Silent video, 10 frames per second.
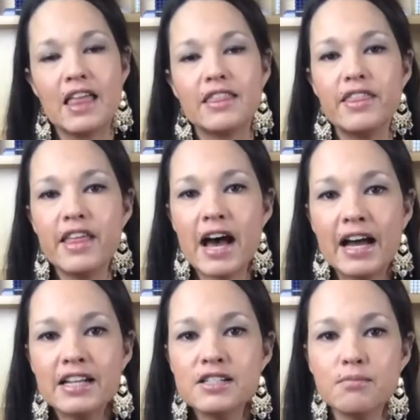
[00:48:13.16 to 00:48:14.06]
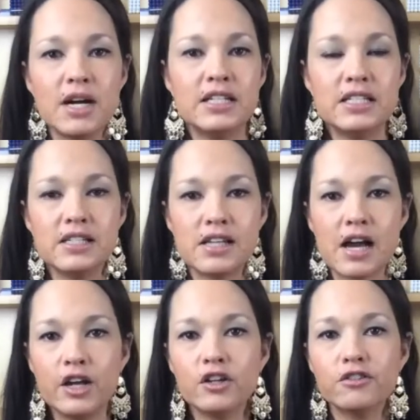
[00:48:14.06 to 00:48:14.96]
That is my
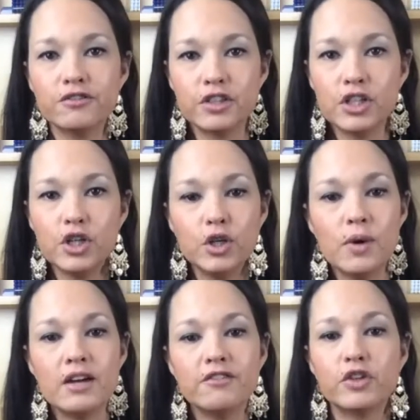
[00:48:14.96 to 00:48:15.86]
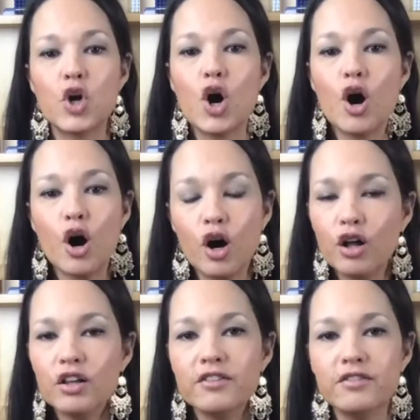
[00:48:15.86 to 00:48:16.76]
desire for you and for
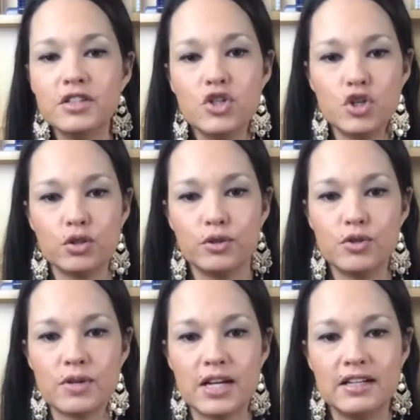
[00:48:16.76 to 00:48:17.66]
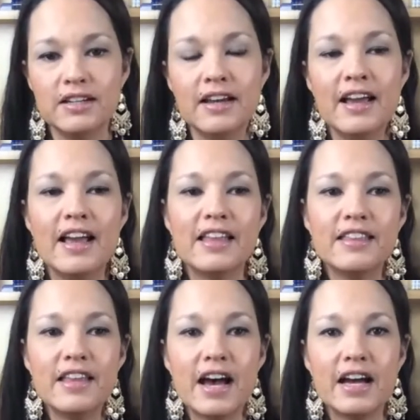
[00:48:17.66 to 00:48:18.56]
all of the children
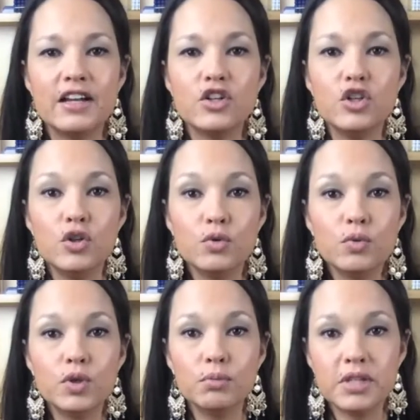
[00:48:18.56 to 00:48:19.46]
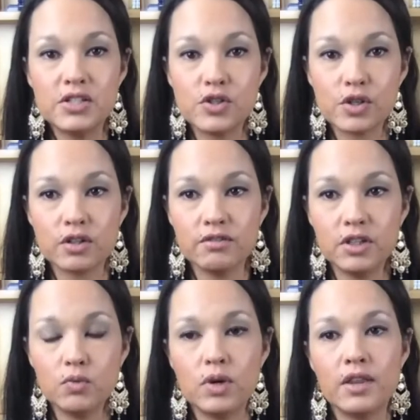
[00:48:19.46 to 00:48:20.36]
that you will be
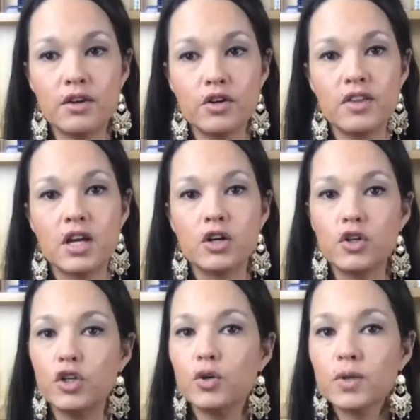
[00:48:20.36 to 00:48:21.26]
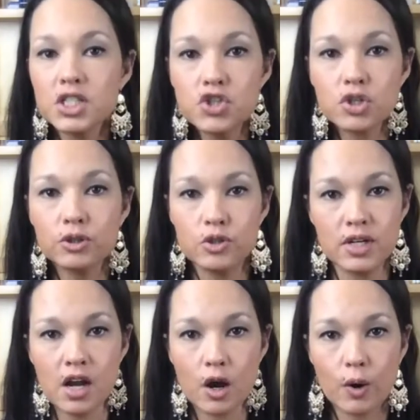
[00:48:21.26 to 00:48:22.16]
serving, whether they are your
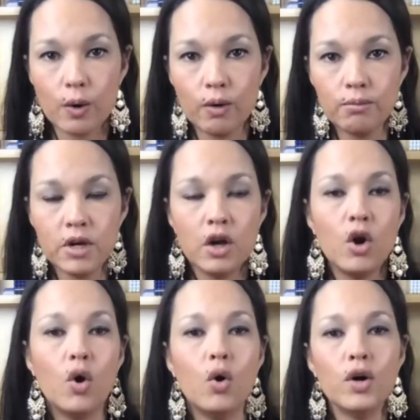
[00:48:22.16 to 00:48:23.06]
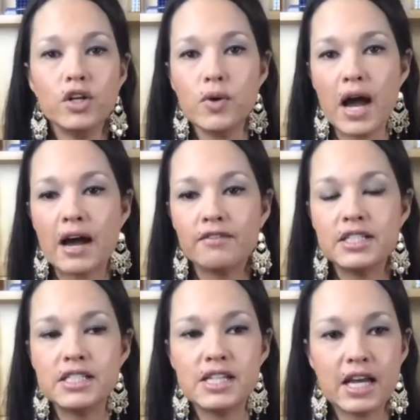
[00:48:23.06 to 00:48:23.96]
children at home or you have
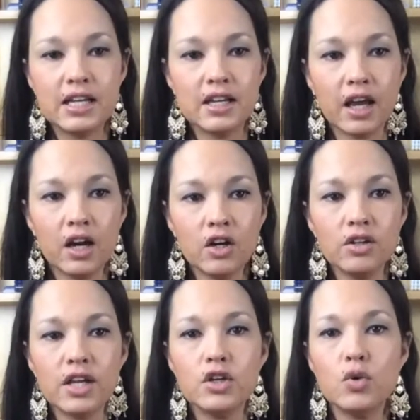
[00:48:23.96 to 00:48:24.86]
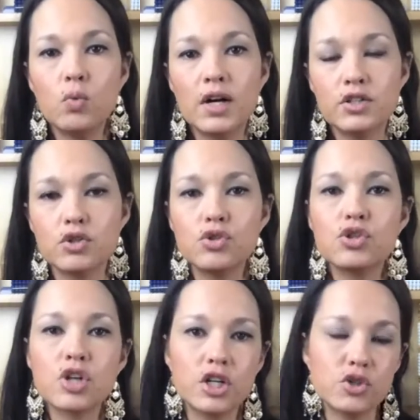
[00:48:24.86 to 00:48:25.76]
a daycare that you want to
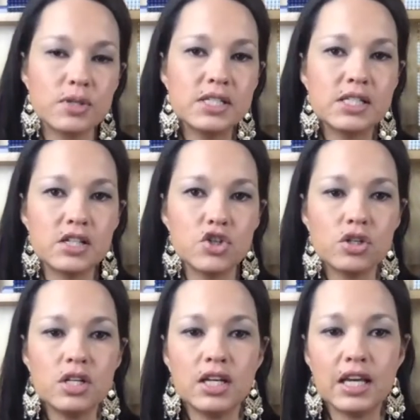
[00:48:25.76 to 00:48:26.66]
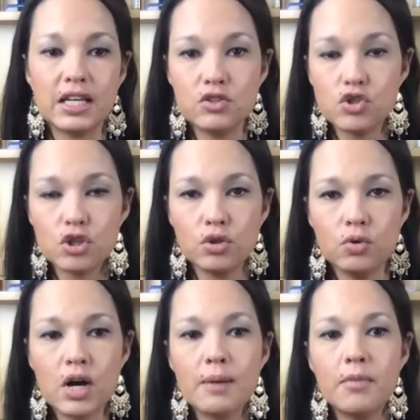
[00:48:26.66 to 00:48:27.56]
start transitioning
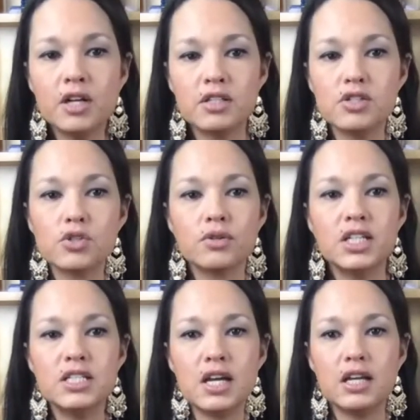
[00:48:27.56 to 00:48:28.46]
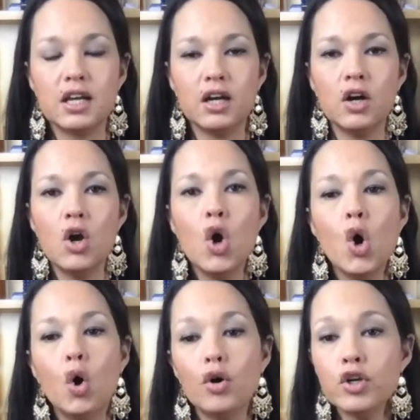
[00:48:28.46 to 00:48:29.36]
into a Montessori daycare,
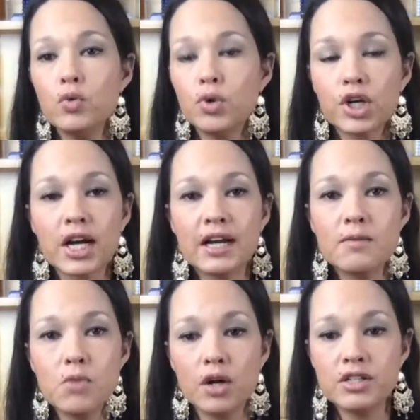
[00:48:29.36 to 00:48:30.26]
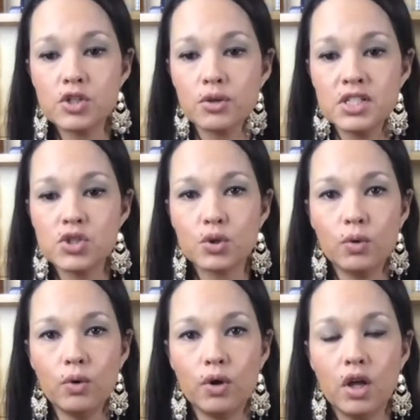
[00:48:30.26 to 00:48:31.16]
or you work at a Montessori
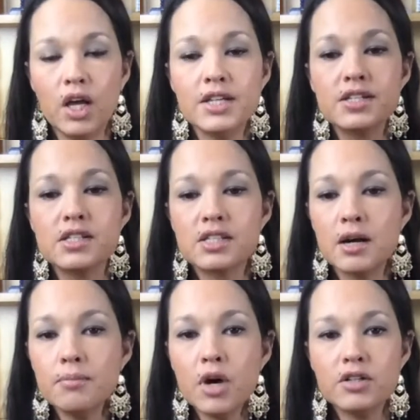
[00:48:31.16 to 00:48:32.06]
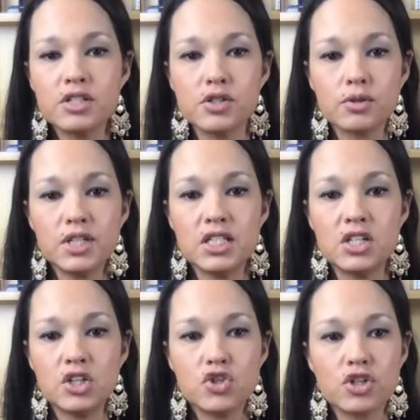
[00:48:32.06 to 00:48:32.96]
school. Some Montessori
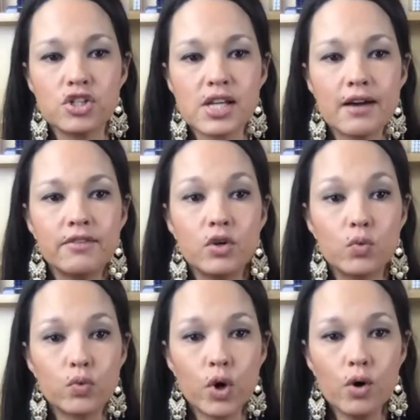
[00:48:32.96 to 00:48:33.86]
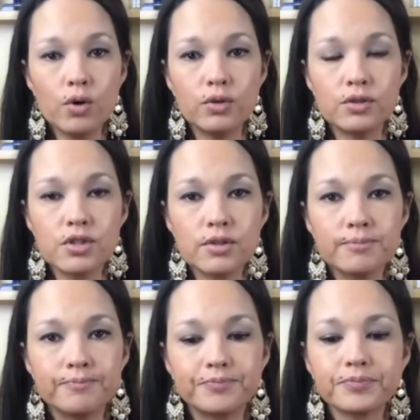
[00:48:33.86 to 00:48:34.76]
teachers have enrolled
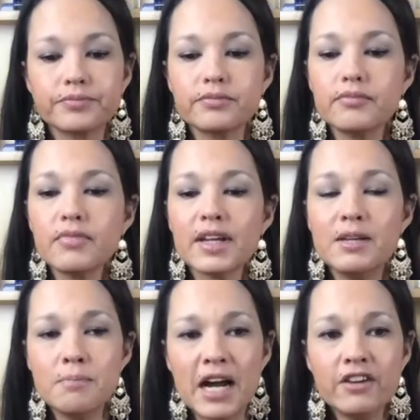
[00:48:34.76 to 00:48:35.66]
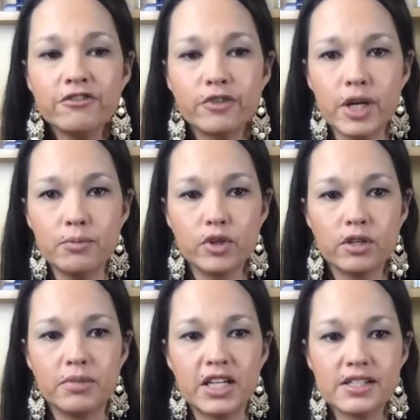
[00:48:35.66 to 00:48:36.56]
in my
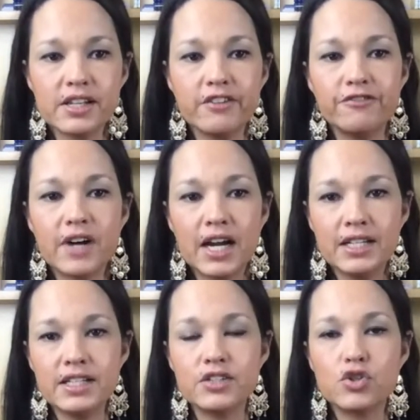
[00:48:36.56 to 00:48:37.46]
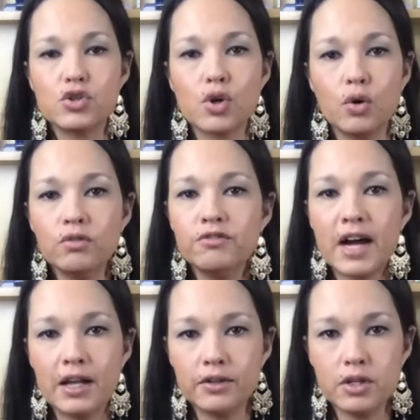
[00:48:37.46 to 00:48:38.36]
framework because they find it so
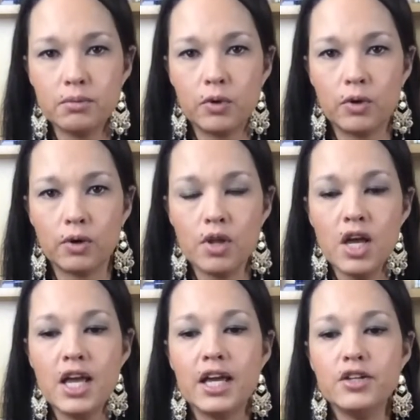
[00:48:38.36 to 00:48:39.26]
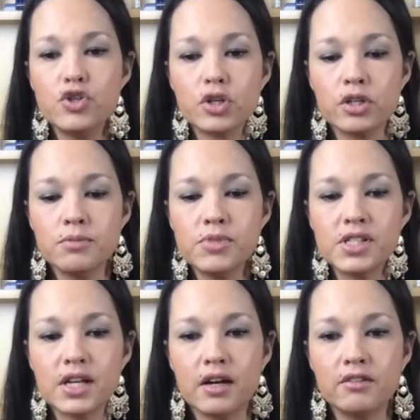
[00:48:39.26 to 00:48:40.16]
valuable in terms
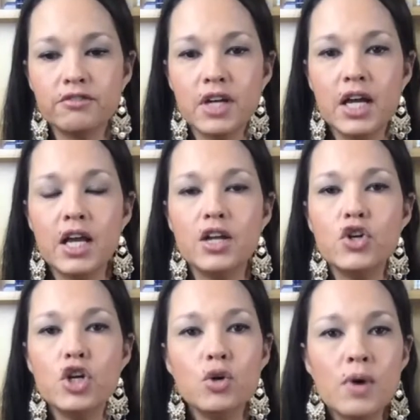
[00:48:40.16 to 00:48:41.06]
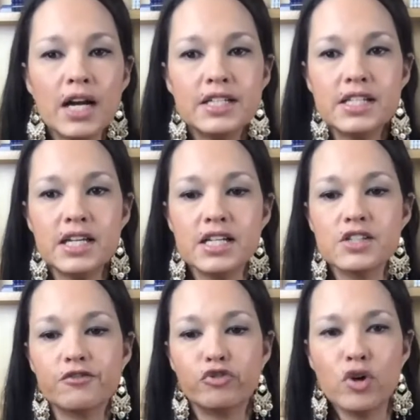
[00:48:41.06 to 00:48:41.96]
of new ideas,
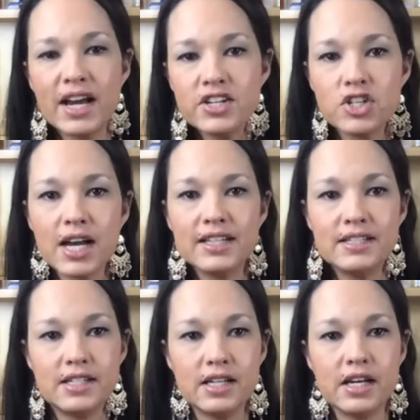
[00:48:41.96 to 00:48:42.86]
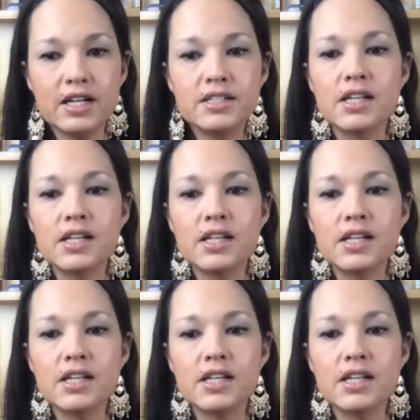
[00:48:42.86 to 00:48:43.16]
fresh ideas,